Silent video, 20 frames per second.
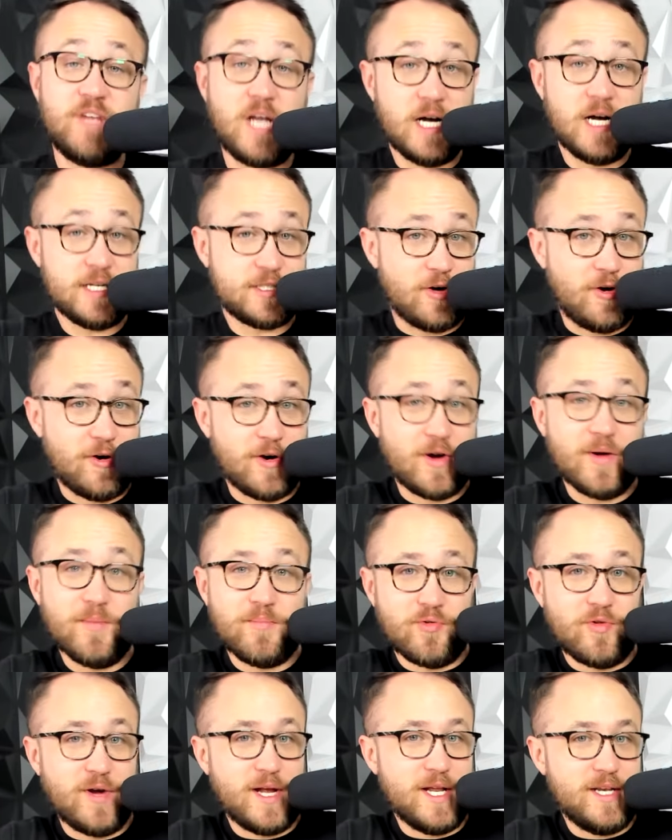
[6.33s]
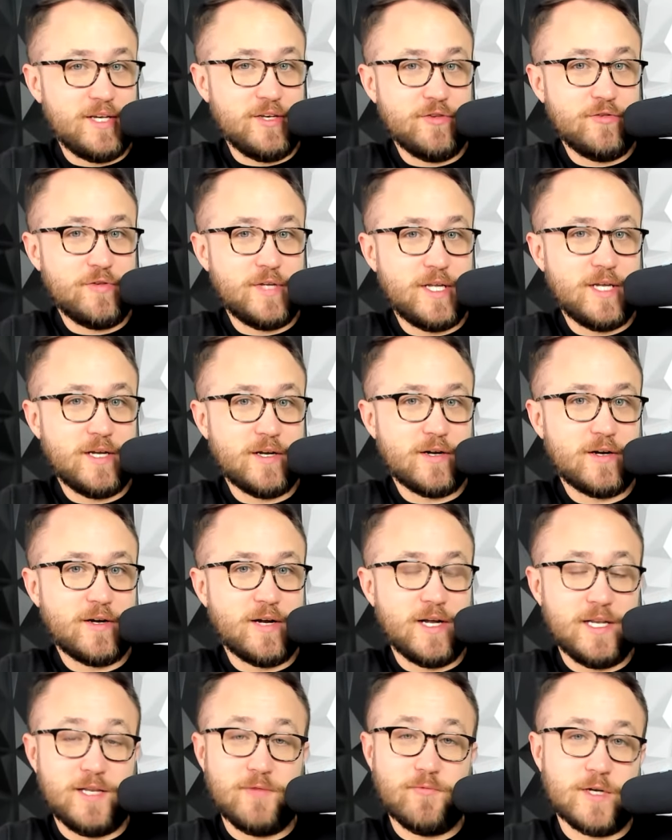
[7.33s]
If you guys are brand new here
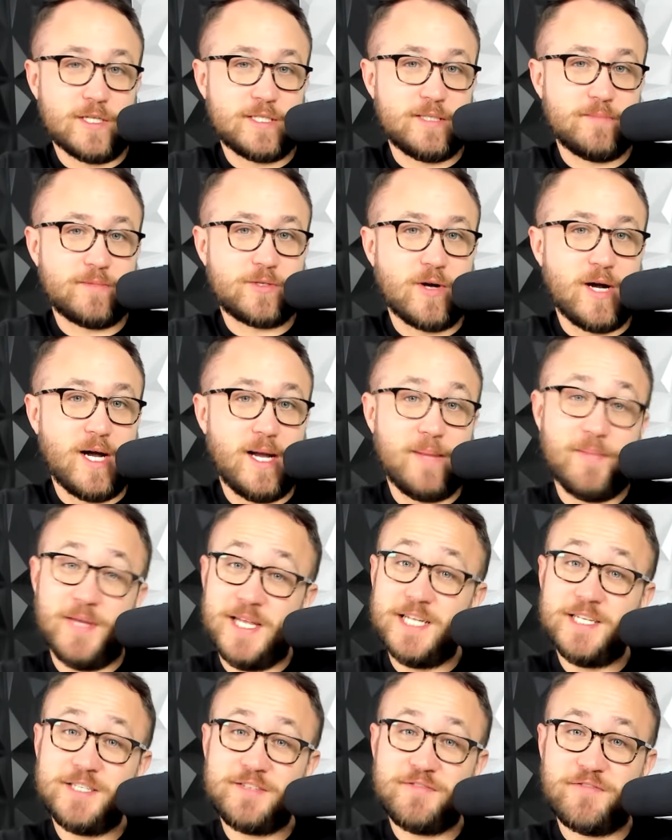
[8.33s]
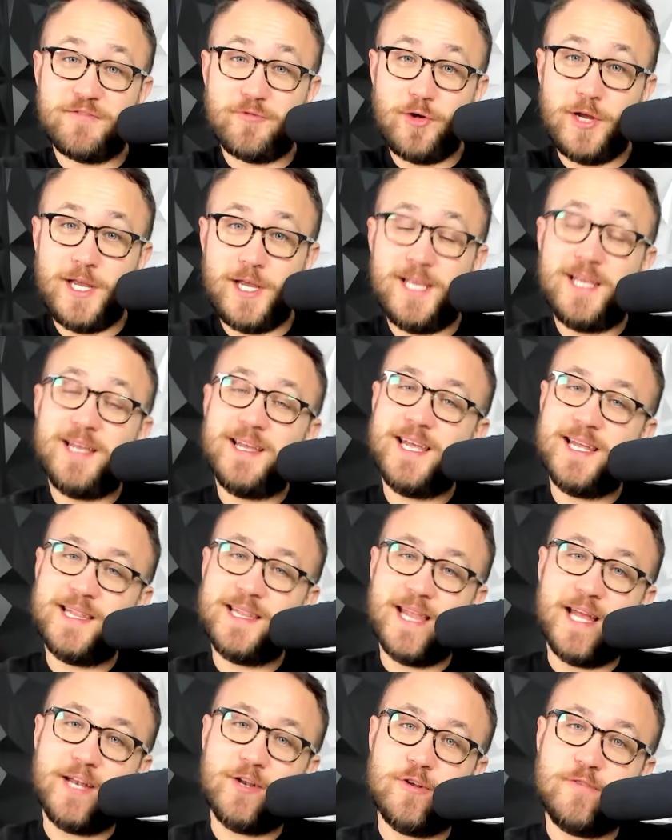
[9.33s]
and you want to subscribe, it is free. Hit
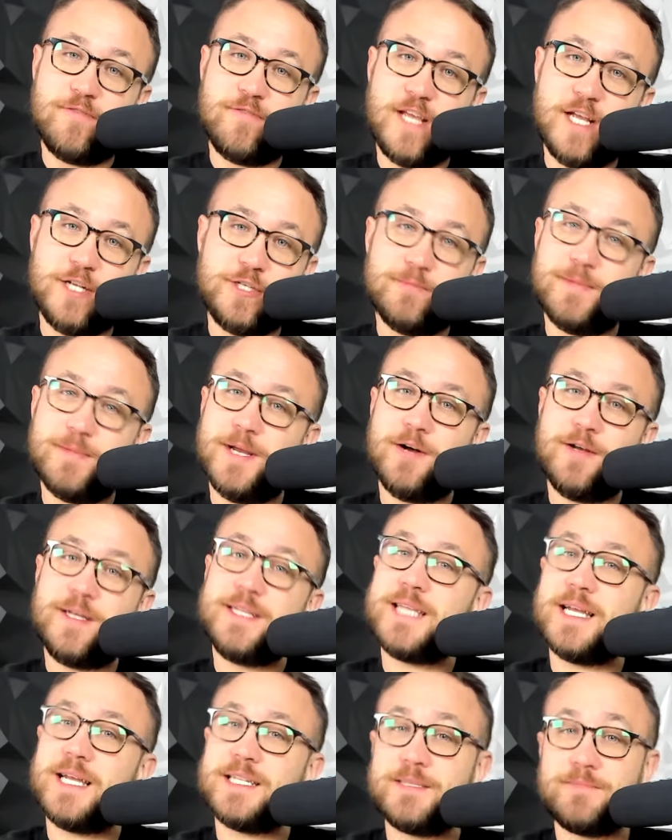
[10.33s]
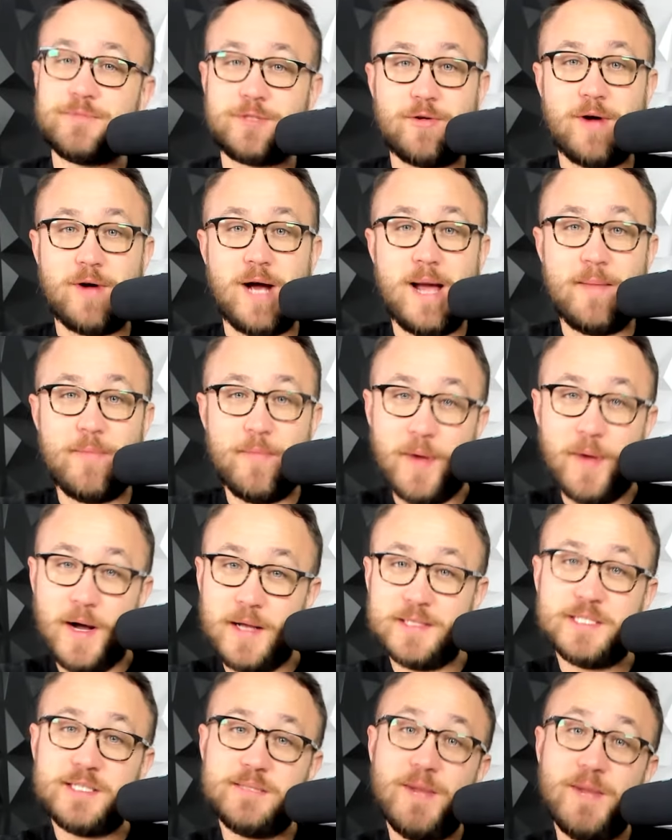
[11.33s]
that notification bell, hit that subscribe
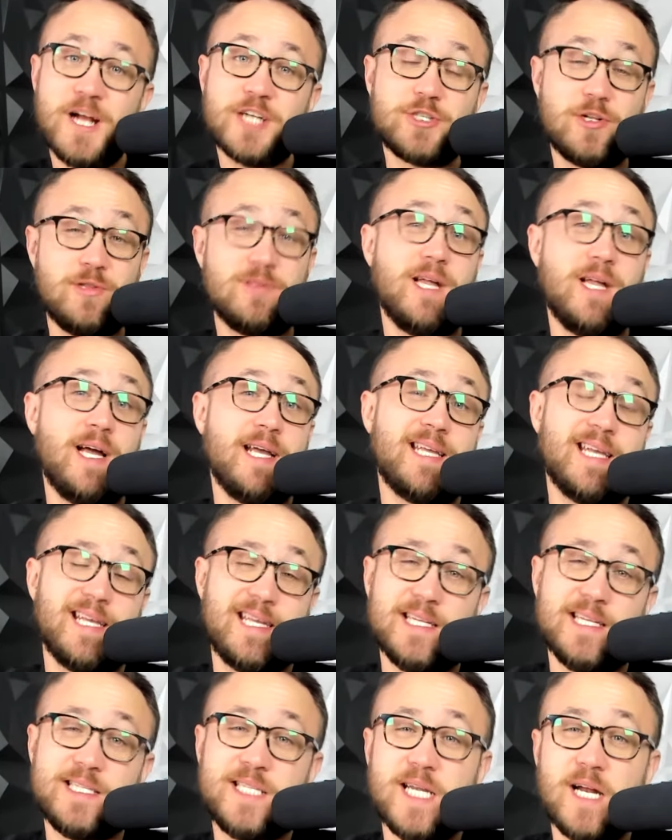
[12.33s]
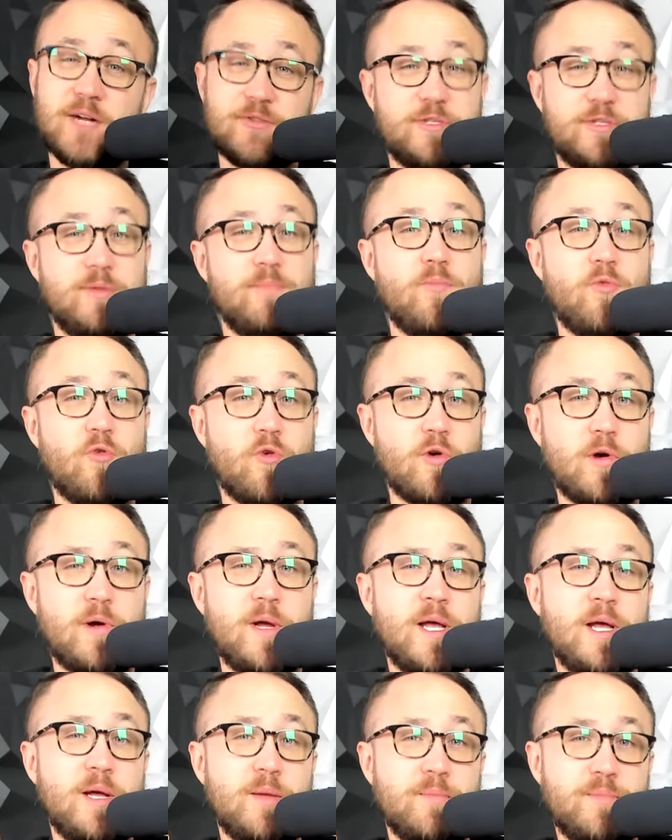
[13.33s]
button, smash a like. It gets it out to more
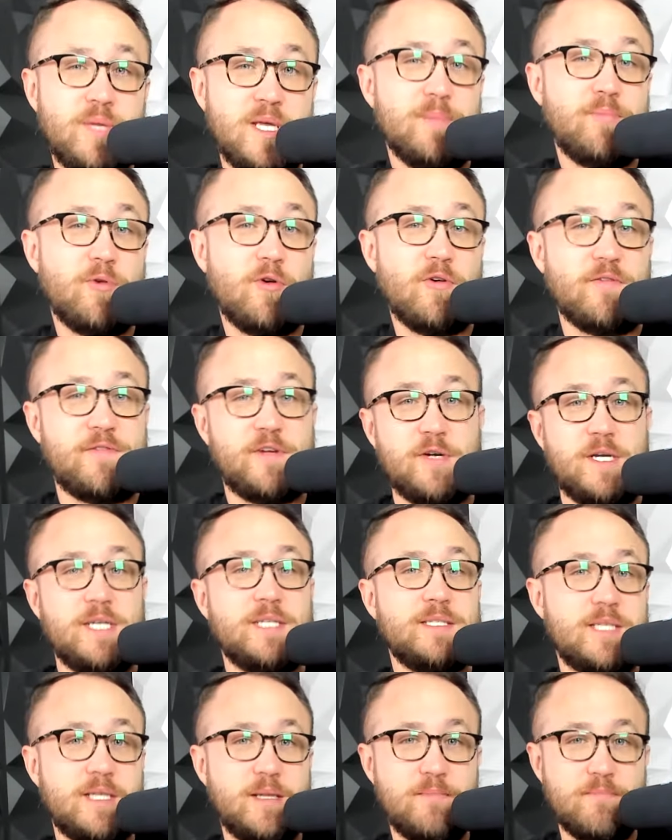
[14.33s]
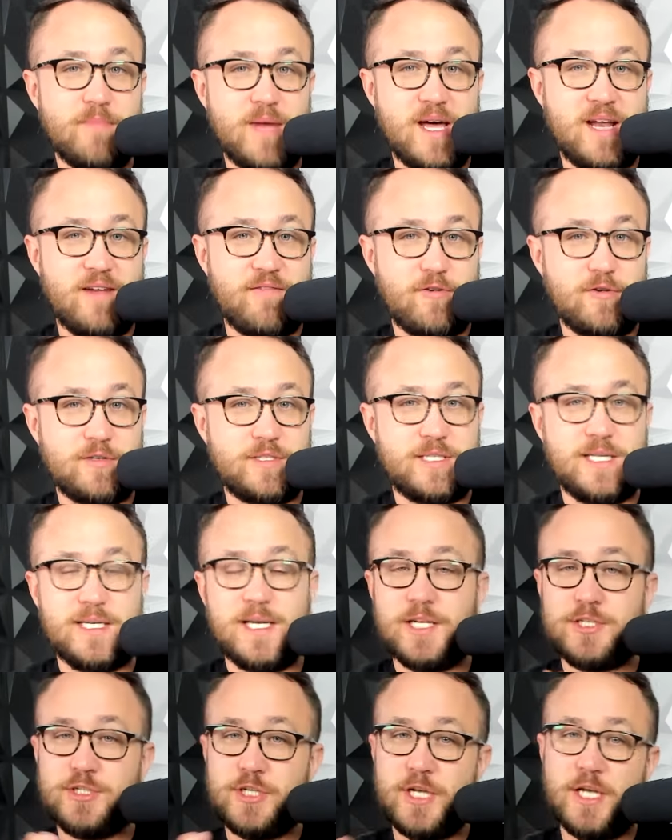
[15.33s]
people if you're into the metaverse
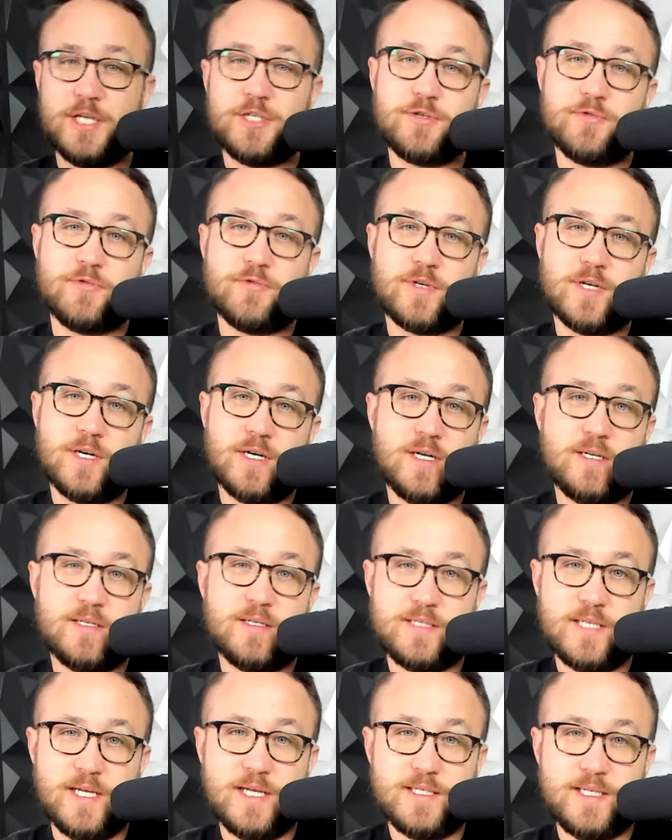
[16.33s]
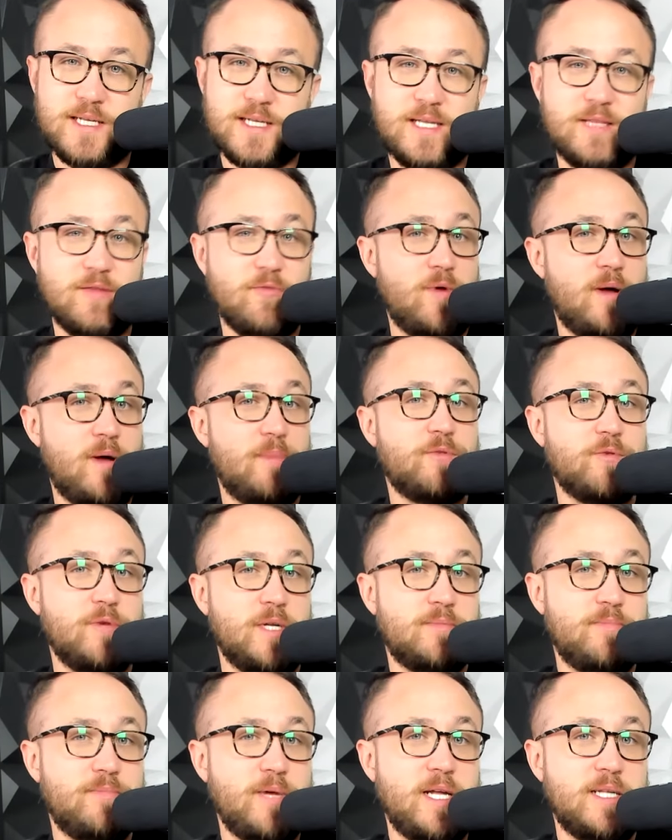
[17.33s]
and educational content in the Web3
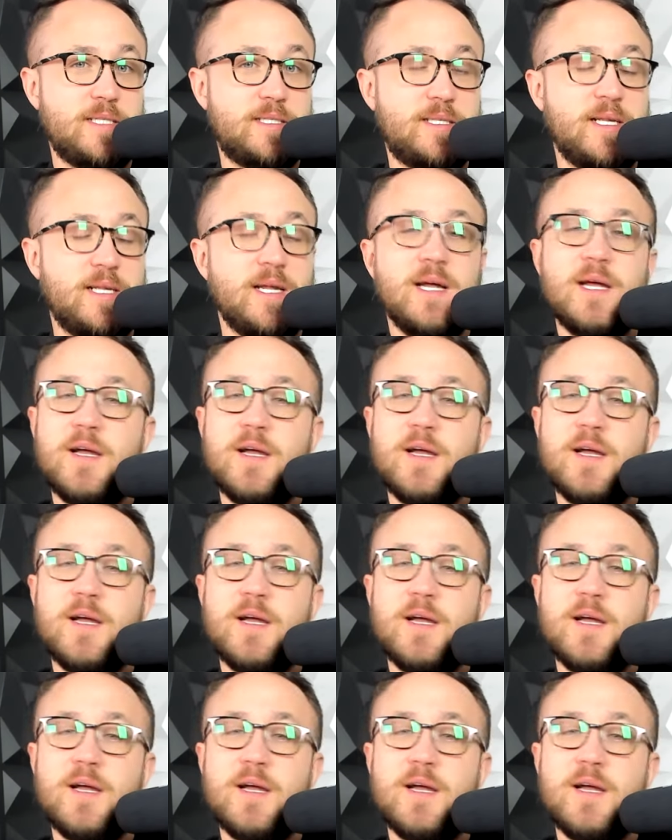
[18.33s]
space.